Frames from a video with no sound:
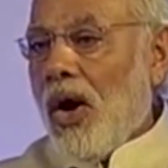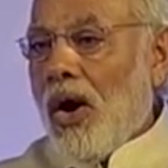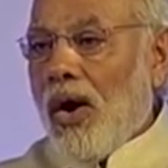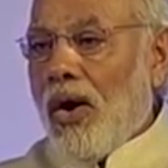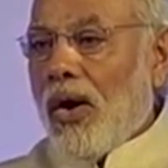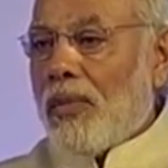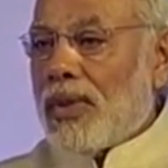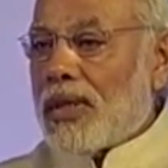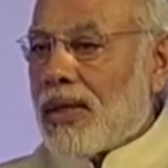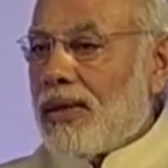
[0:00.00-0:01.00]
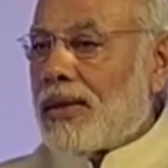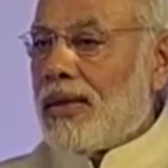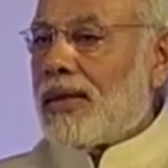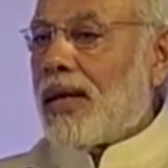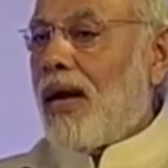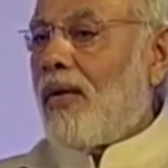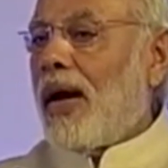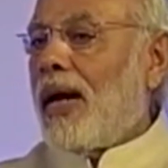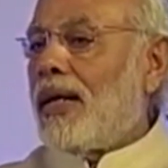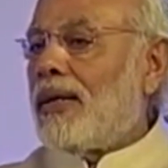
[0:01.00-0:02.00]
All of these countries have
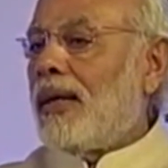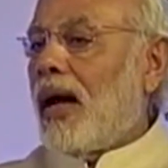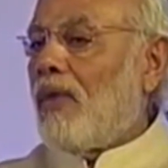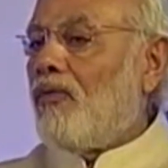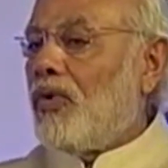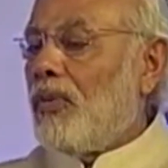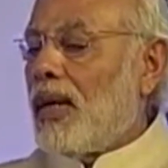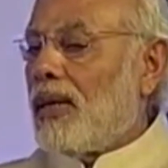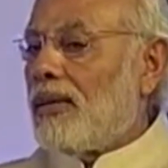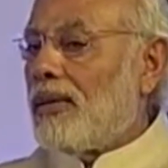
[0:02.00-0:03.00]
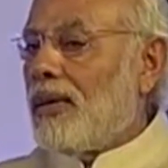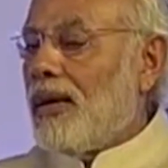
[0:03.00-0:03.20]
had a woman